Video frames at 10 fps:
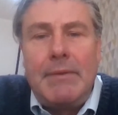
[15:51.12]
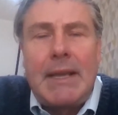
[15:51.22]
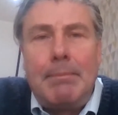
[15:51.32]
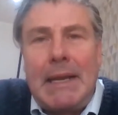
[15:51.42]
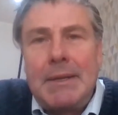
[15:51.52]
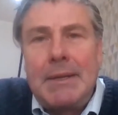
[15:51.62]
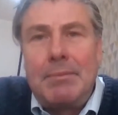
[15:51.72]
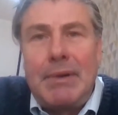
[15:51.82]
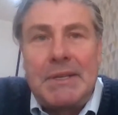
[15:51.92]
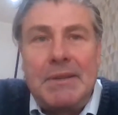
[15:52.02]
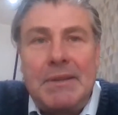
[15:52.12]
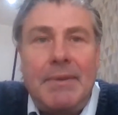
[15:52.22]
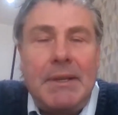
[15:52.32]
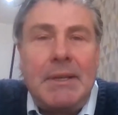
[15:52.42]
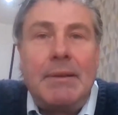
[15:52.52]
And if you come back to the
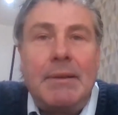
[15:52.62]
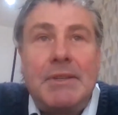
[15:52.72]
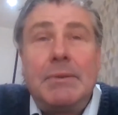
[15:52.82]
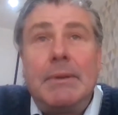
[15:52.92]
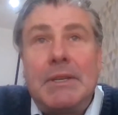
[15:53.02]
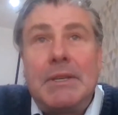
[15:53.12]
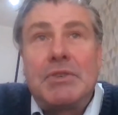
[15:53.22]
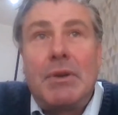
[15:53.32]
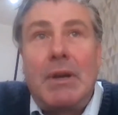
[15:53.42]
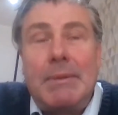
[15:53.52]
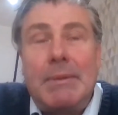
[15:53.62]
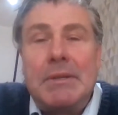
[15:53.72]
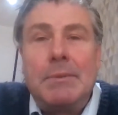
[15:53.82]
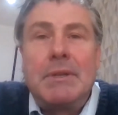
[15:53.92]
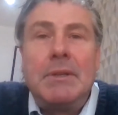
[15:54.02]
Brexit vote, it still does strike me
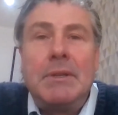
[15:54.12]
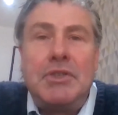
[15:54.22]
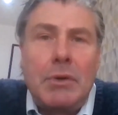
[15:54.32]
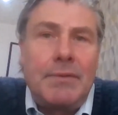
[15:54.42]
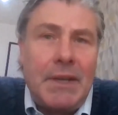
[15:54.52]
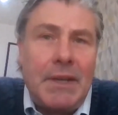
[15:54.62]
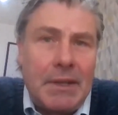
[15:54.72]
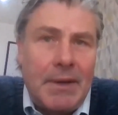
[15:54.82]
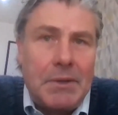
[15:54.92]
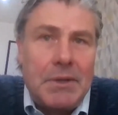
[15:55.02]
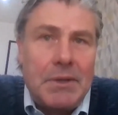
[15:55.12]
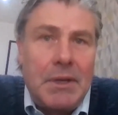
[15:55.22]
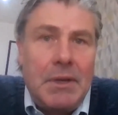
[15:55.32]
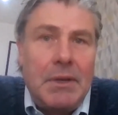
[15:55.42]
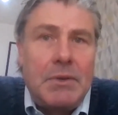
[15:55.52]
in terms of the geography of the vote,
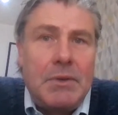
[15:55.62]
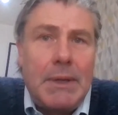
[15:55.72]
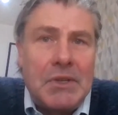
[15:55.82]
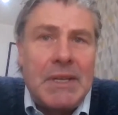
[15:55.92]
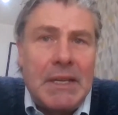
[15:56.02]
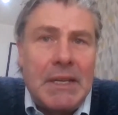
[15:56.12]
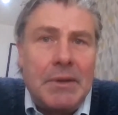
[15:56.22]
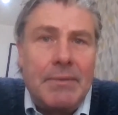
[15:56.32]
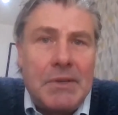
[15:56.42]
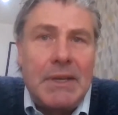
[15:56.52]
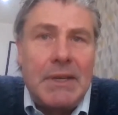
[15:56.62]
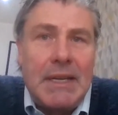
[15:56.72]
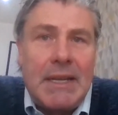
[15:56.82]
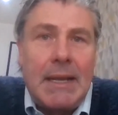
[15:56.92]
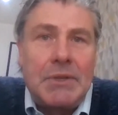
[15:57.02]
to what extent
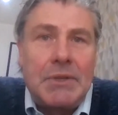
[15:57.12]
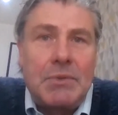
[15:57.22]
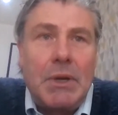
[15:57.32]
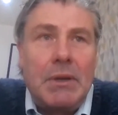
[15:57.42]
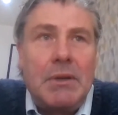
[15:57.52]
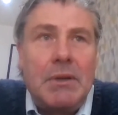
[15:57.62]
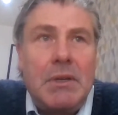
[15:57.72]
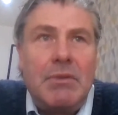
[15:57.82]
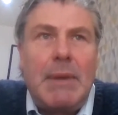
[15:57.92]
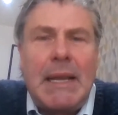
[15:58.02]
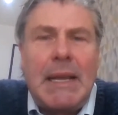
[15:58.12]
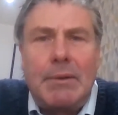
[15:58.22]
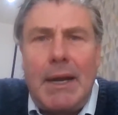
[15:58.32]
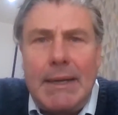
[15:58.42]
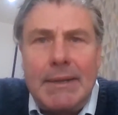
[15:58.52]
university towns were
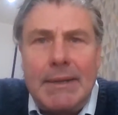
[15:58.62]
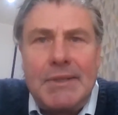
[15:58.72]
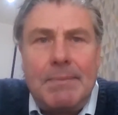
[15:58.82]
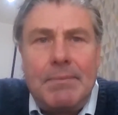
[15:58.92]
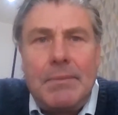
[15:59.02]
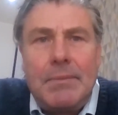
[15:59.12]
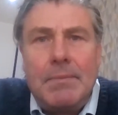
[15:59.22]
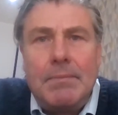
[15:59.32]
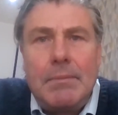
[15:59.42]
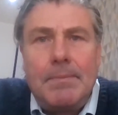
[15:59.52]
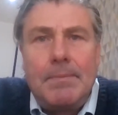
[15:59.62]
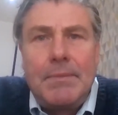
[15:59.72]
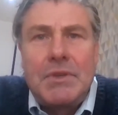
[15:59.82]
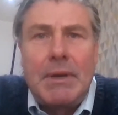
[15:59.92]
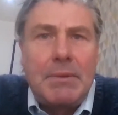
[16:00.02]
Remainer islands,
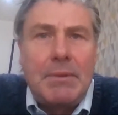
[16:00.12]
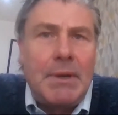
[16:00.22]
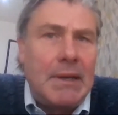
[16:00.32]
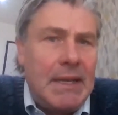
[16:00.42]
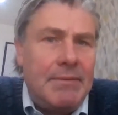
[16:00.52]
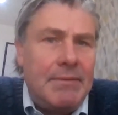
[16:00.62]
surrounded by a